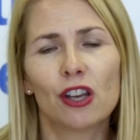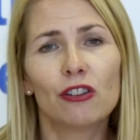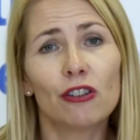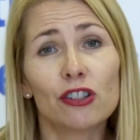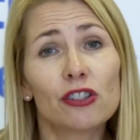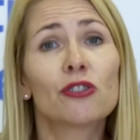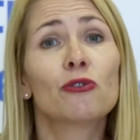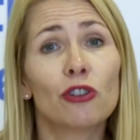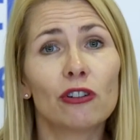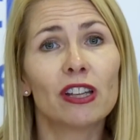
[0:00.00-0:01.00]
not just in
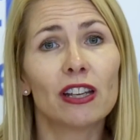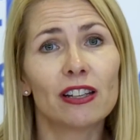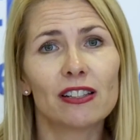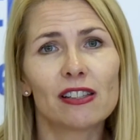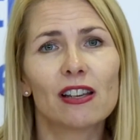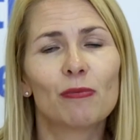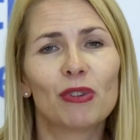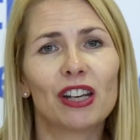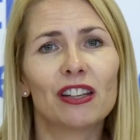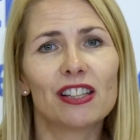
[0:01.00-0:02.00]
rural areas,
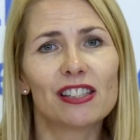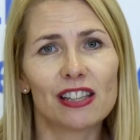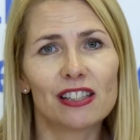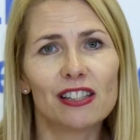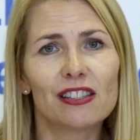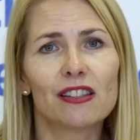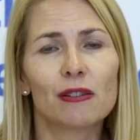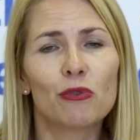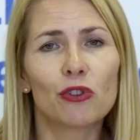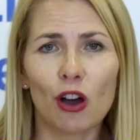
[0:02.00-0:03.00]
but in the cities and the
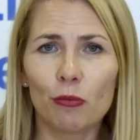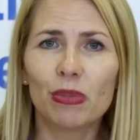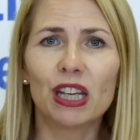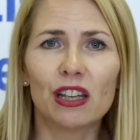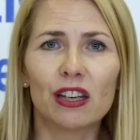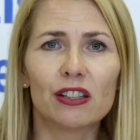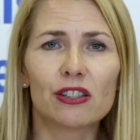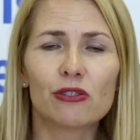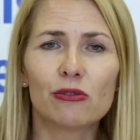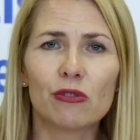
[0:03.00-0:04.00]
more urban areas
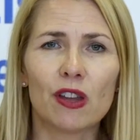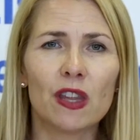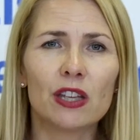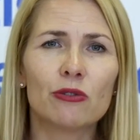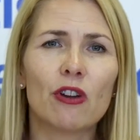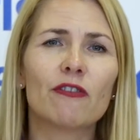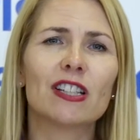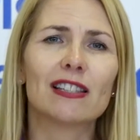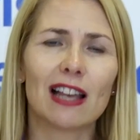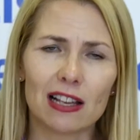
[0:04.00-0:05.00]
too, and they do a
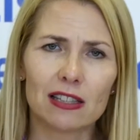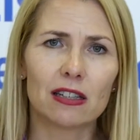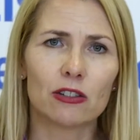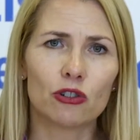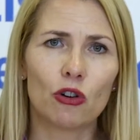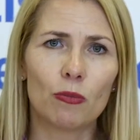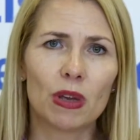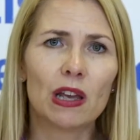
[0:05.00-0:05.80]
fantastic job